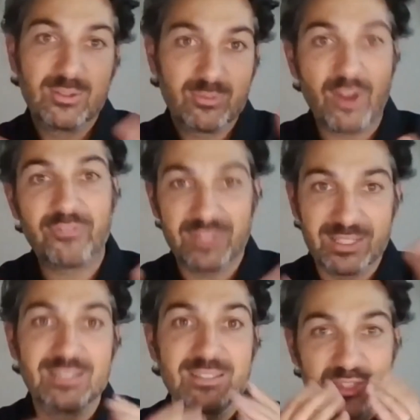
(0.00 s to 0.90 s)

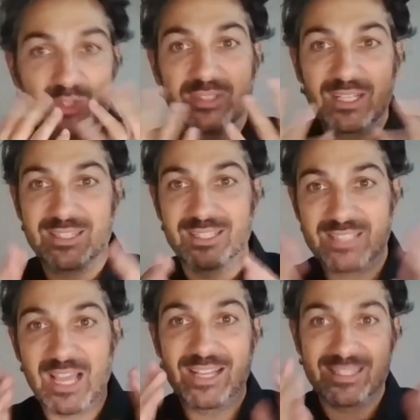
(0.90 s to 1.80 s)
roughly. The, the
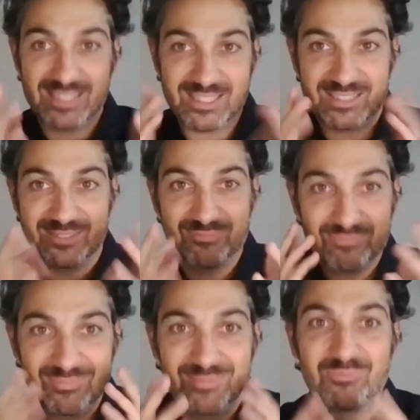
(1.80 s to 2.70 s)
science is
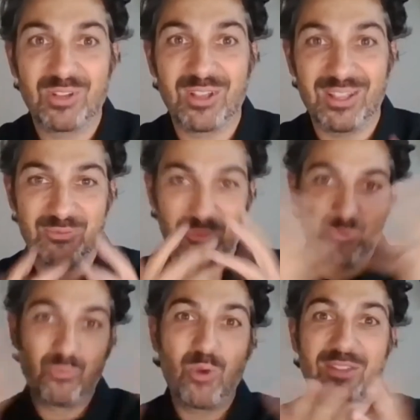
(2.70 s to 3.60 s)

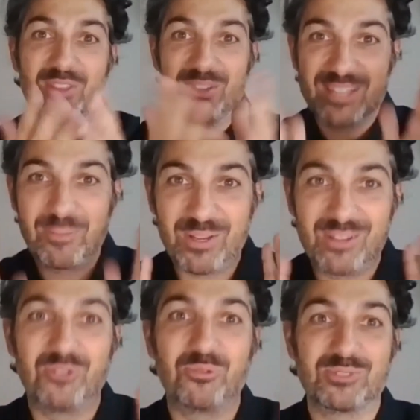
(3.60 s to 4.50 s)
where the
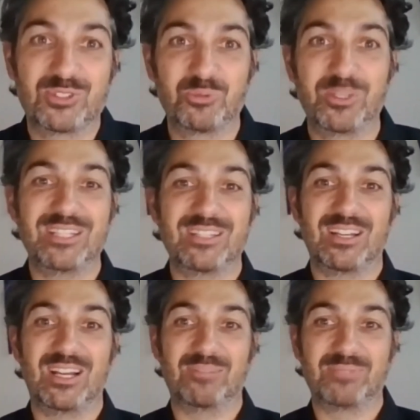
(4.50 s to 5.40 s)
typical sweet
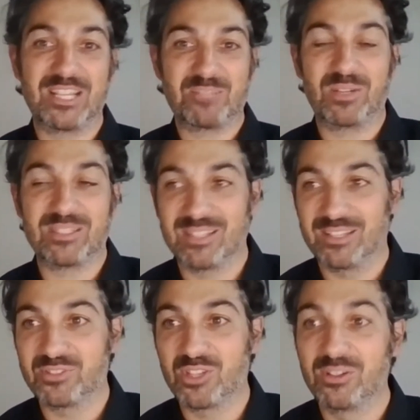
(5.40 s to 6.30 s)
um, taste buds
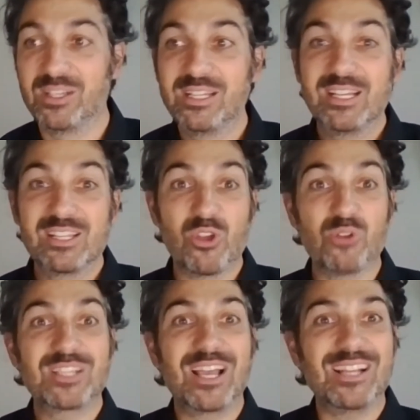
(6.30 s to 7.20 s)
live. So
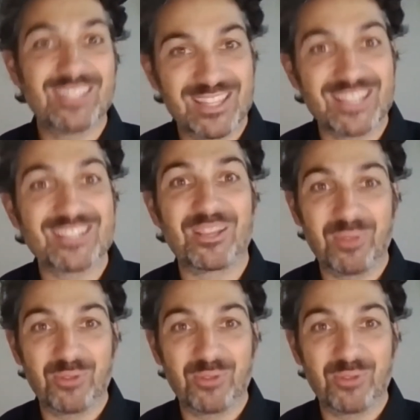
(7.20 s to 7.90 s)
those kinds of things can be